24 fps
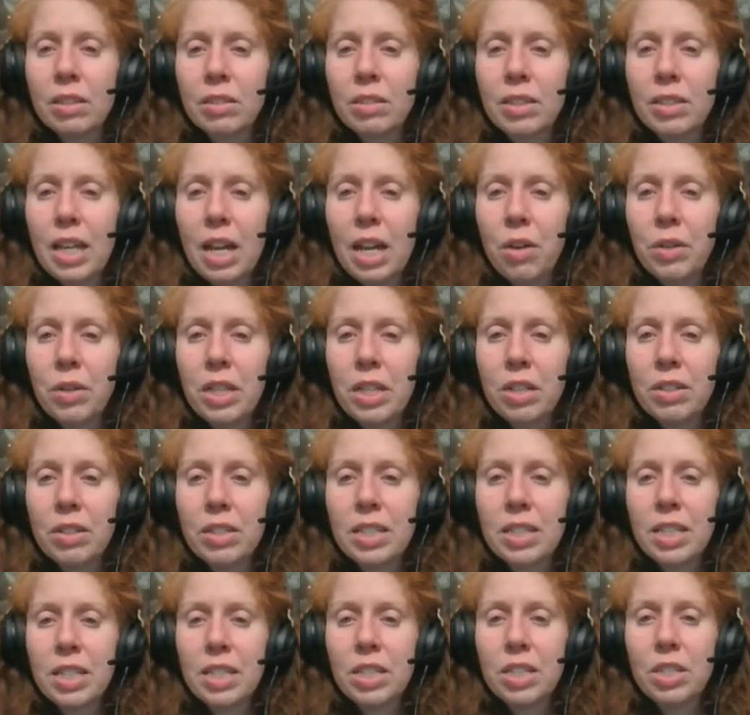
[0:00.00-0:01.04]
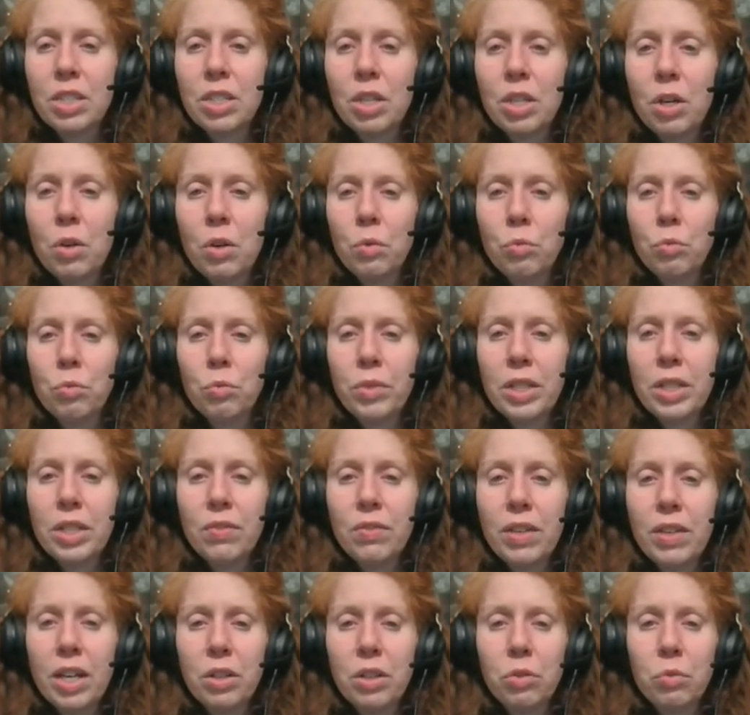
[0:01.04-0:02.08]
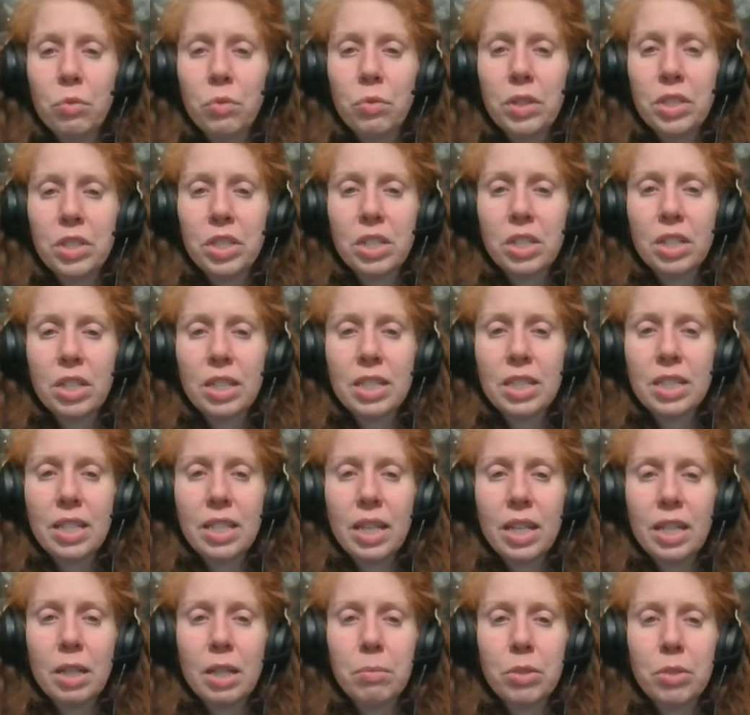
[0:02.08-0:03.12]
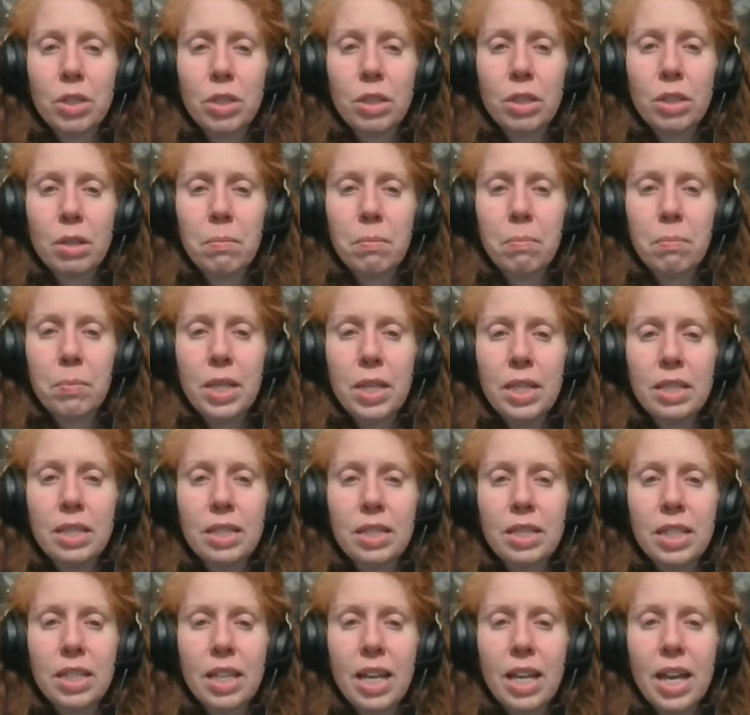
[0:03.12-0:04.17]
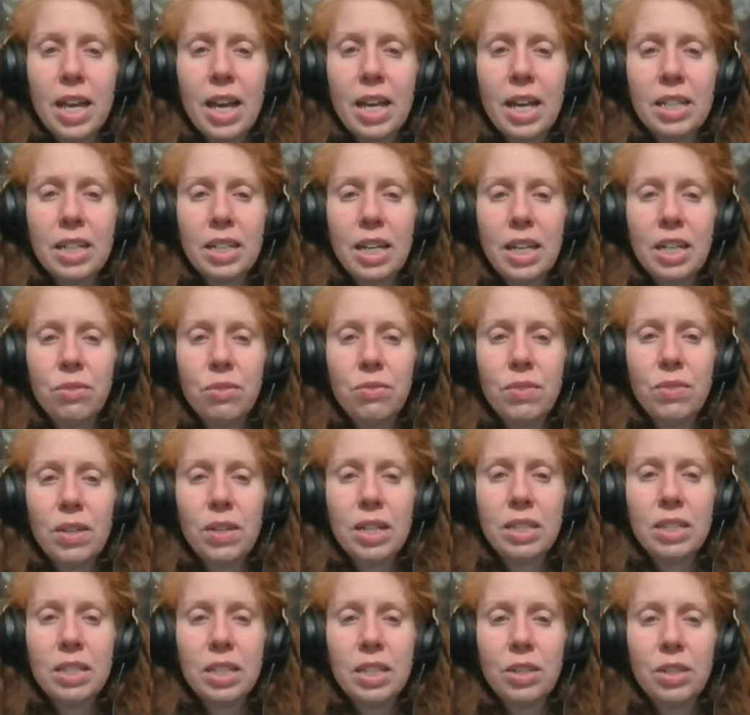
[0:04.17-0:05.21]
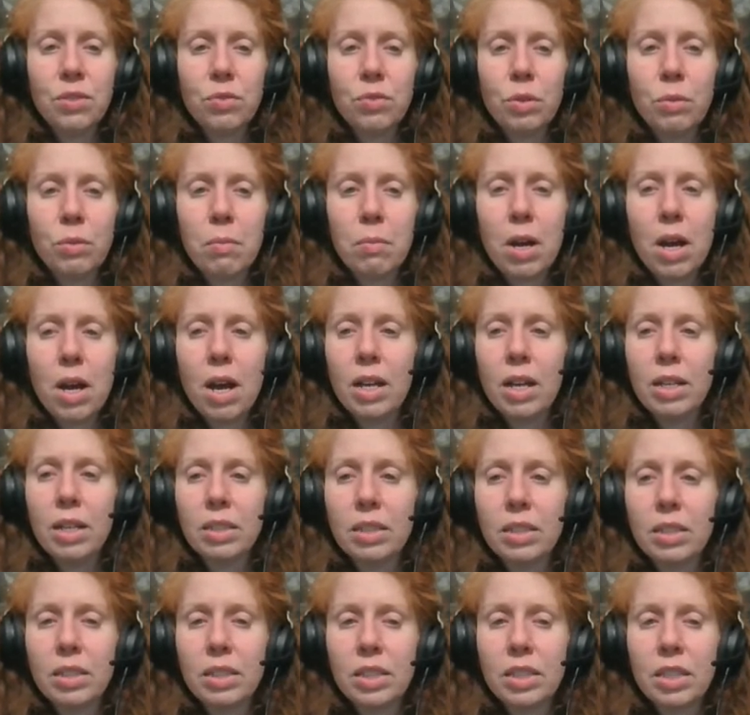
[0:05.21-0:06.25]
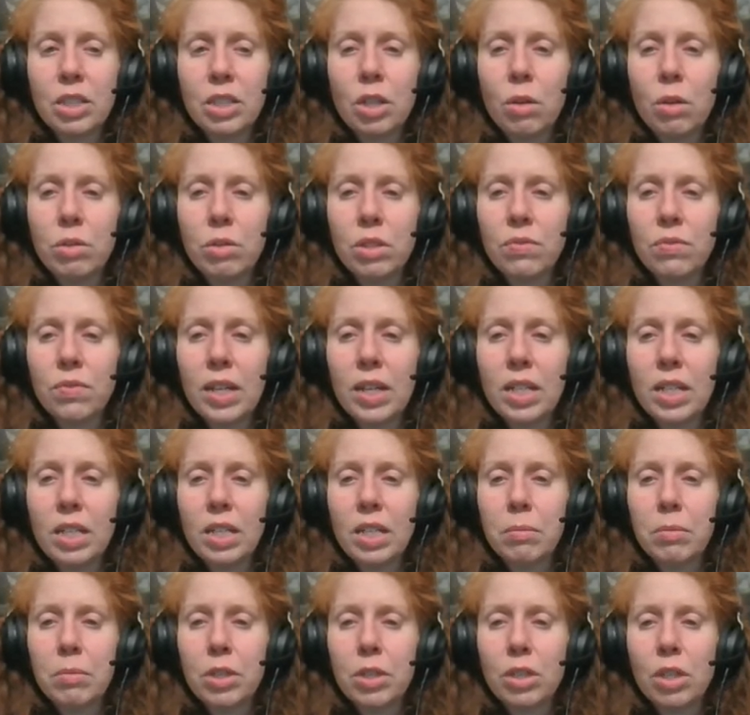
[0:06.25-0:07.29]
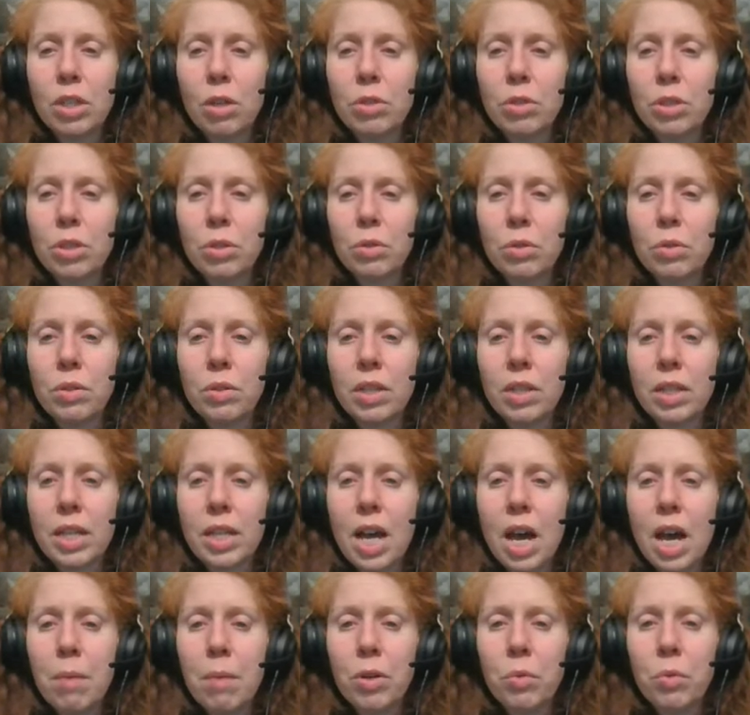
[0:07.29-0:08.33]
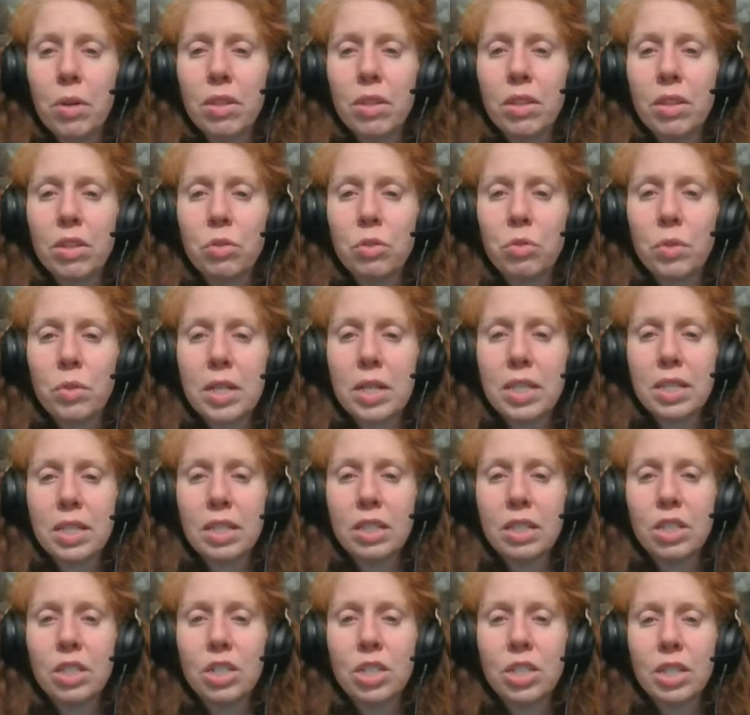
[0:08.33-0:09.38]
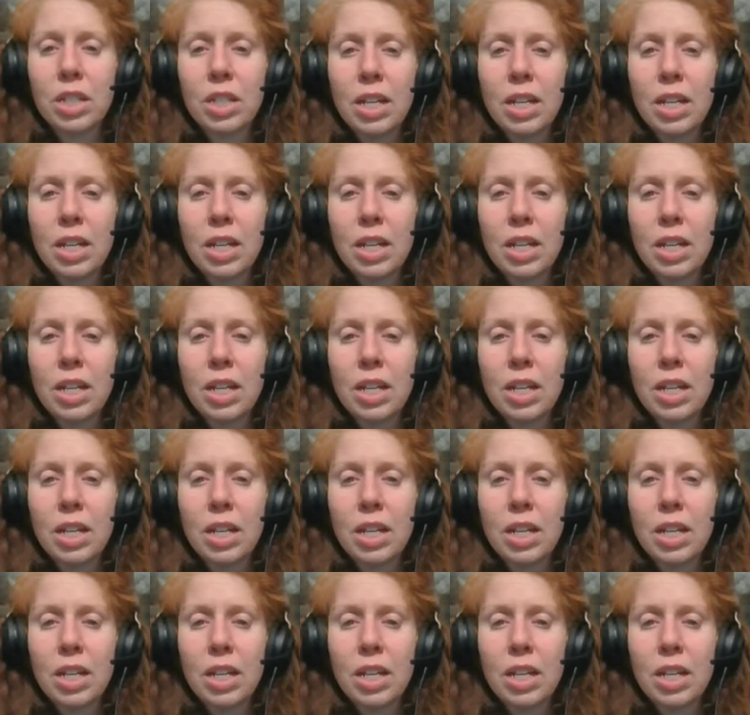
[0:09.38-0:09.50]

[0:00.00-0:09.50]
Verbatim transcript: Down here it says, though Reeve had originally signed up to compete at an event in Vermont, his coach invited him to go to the Commonwealth Dressage